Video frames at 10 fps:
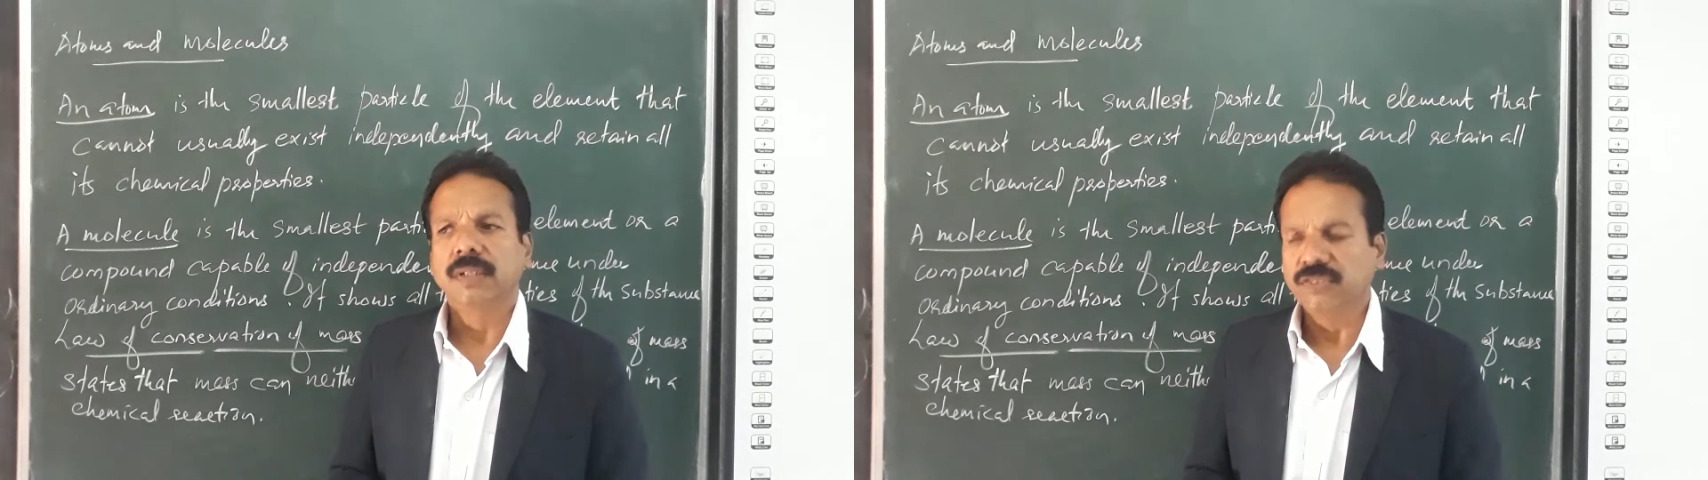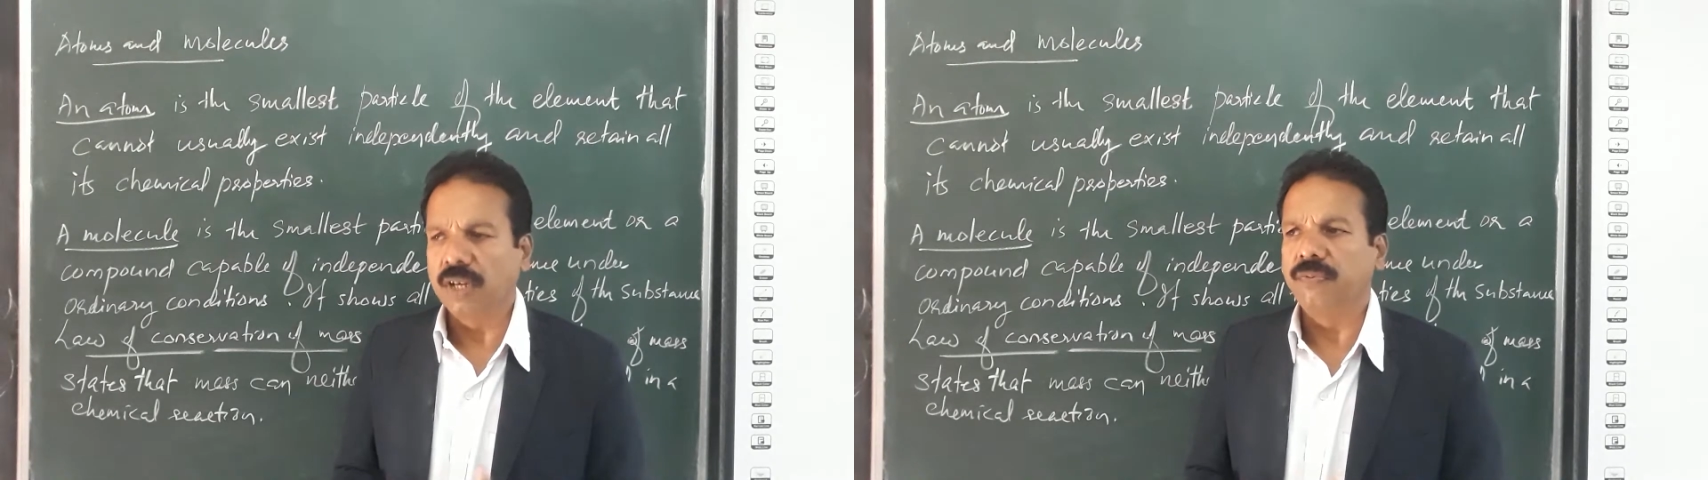
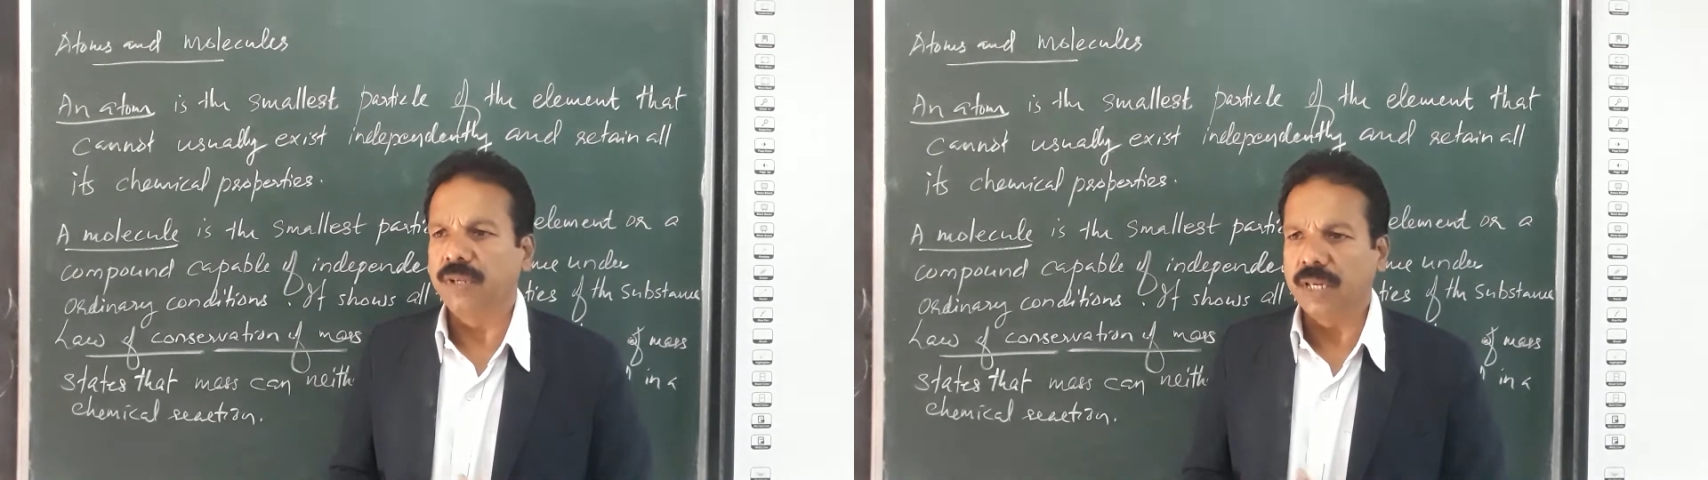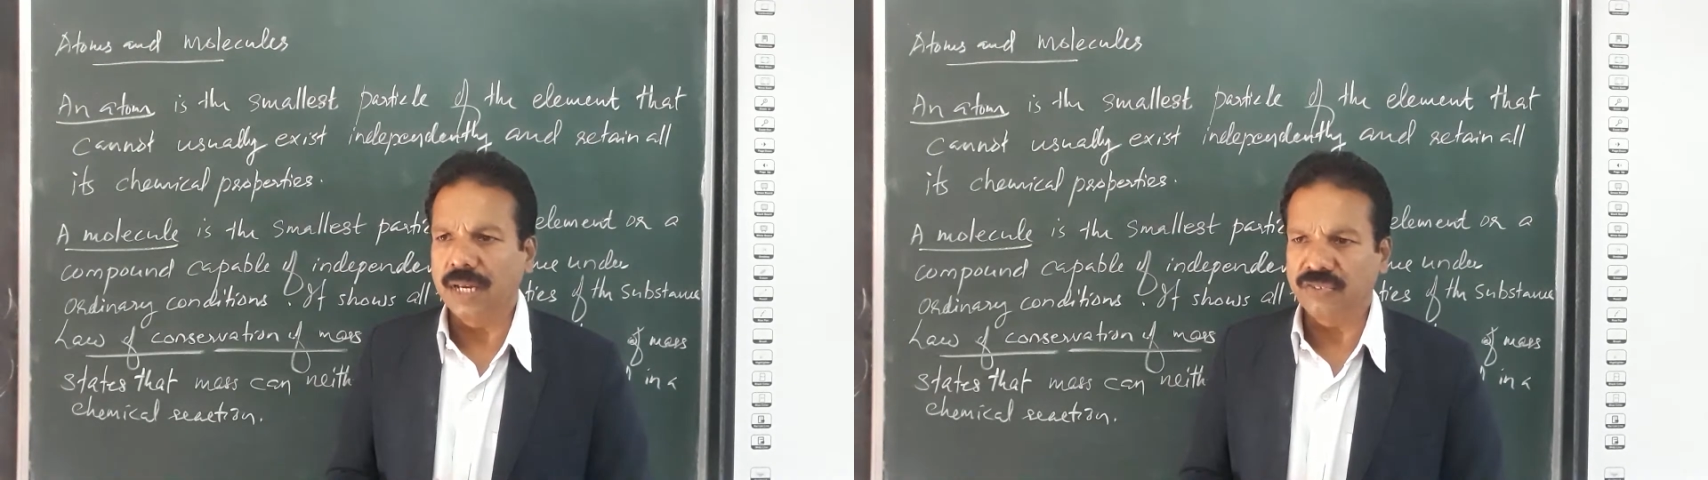
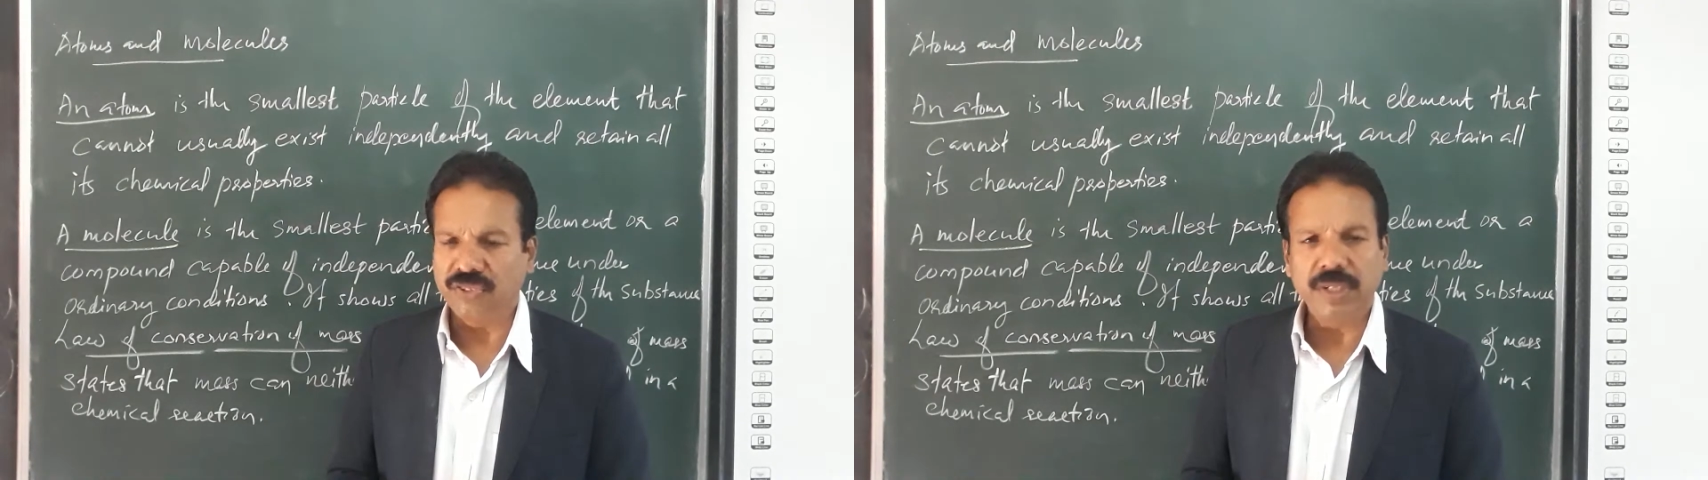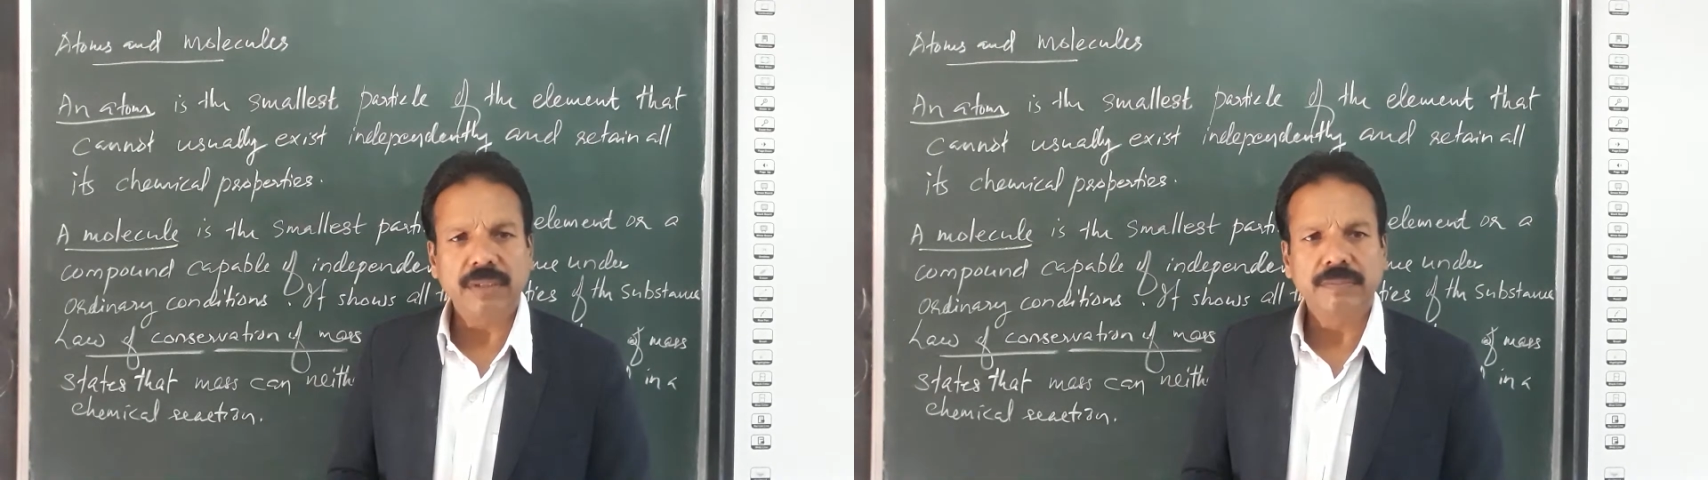sulfuric
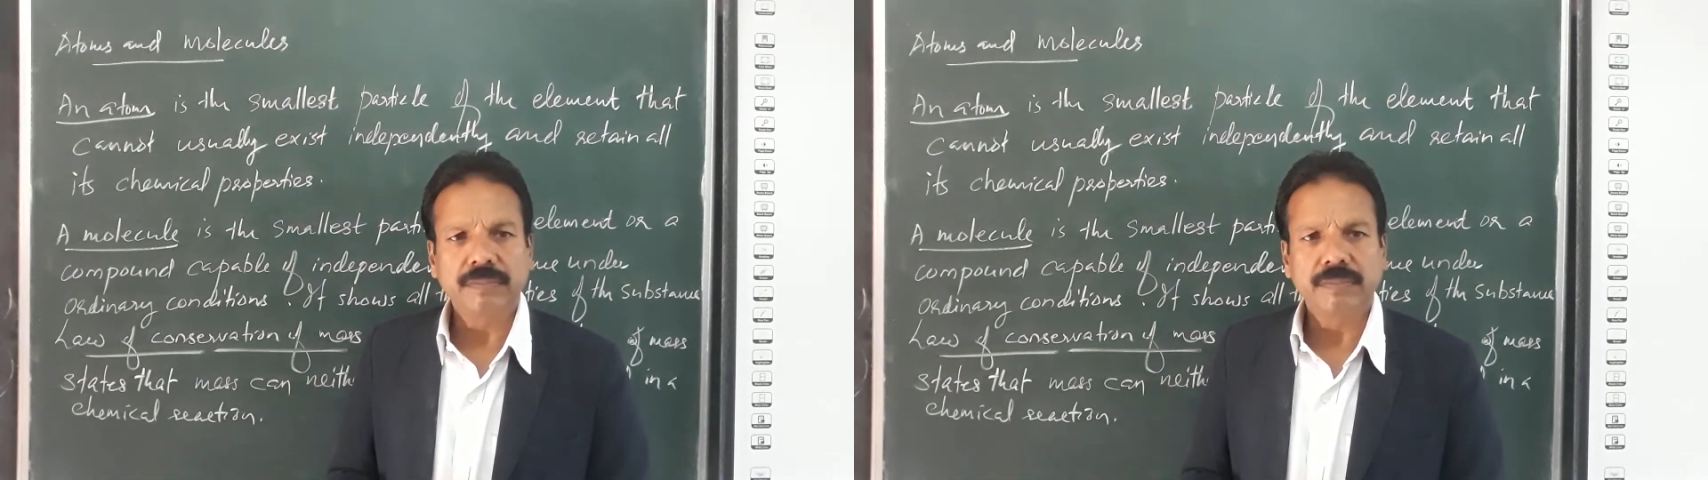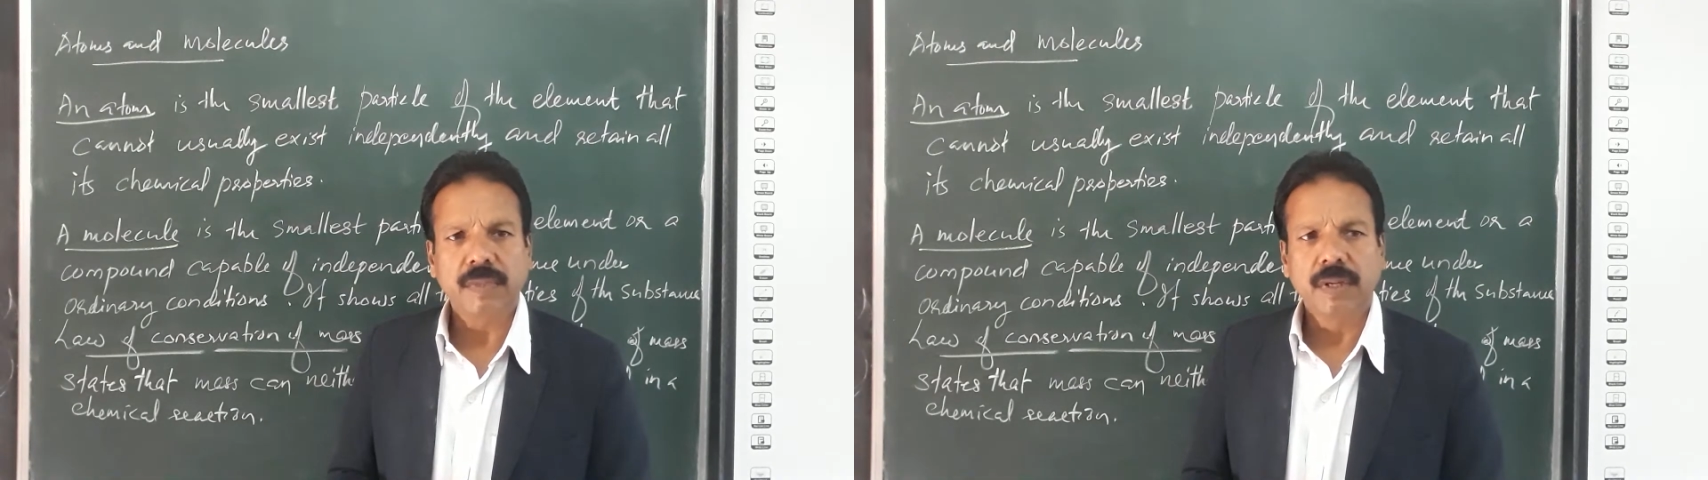acid,